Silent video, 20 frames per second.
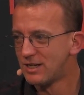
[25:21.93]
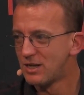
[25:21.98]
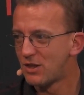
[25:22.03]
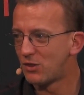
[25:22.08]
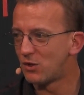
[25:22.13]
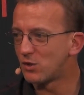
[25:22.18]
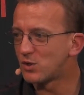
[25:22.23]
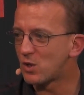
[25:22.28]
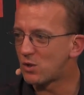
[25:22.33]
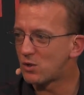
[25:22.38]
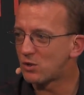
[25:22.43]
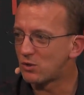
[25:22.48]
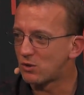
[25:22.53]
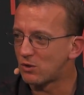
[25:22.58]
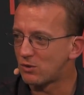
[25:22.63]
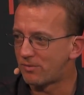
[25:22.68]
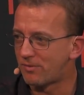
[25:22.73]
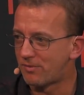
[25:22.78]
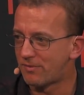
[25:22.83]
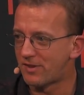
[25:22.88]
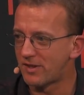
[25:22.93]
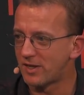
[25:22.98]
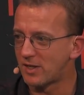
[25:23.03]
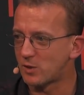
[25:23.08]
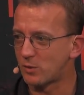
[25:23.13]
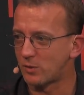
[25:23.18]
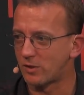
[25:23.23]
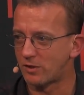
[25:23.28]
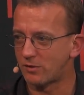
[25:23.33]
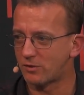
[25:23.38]
Those are all the things
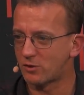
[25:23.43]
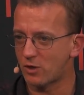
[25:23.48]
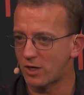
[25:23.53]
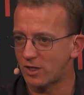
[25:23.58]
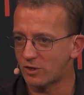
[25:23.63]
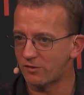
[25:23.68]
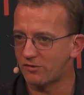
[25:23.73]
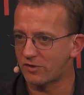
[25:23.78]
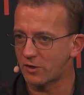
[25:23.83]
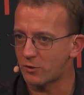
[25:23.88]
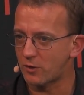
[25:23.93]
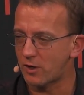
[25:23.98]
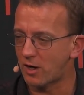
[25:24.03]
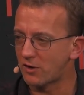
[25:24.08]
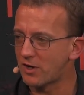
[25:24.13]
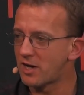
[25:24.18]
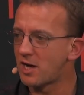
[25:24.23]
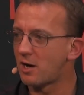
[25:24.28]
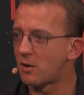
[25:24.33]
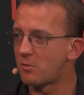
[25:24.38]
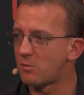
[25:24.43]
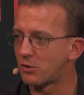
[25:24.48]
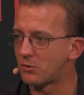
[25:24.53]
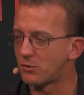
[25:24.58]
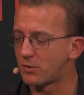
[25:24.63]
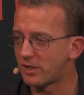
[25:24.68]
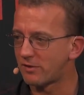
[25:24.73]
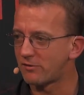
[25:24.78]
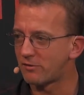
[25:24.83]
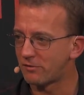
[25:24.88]
we're trying to figure out now, but
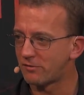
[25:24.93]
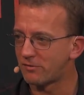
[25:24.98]
we have